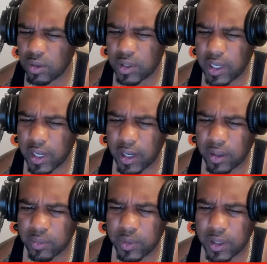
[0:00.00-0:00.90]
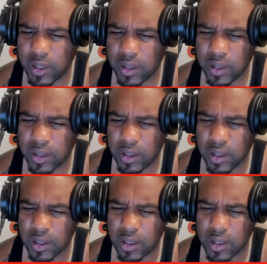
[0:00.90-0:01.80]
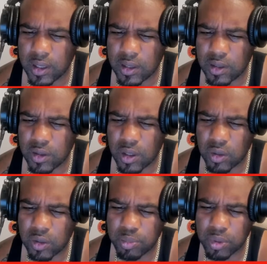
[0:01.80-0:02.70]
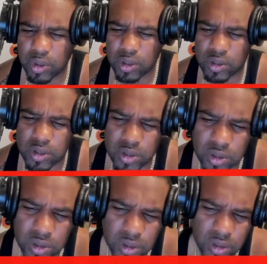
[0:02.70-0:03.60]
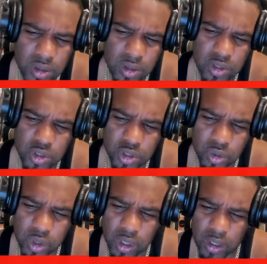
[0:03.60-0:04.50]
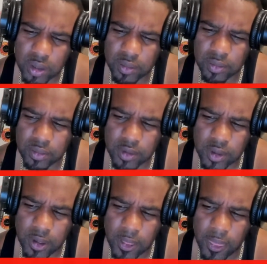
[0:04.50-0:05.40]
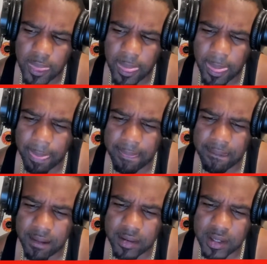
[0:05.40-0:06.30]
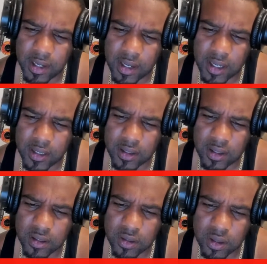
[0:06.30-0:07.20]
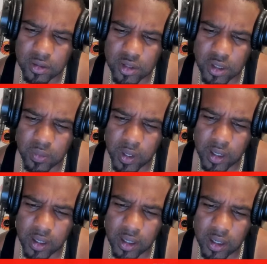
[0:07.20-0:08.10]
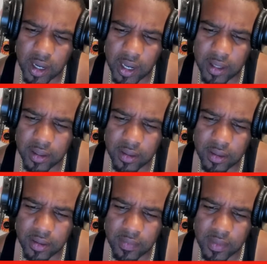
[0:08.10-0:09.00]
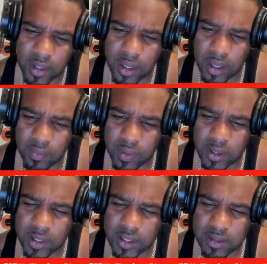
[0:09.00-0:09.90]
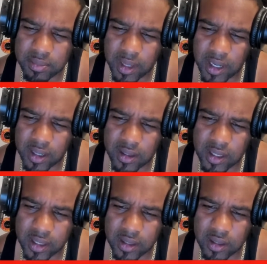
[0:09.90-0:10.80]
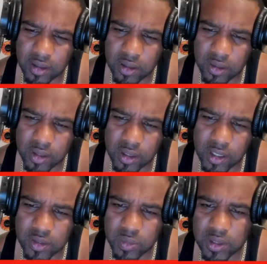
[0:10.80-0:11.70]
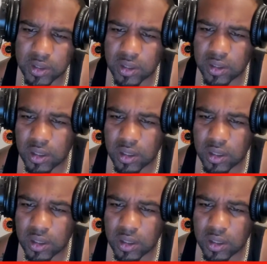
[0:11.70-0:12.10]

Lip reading: Now with the Brooks shooting, and then turn around and it really doesn't matter that that this wasn't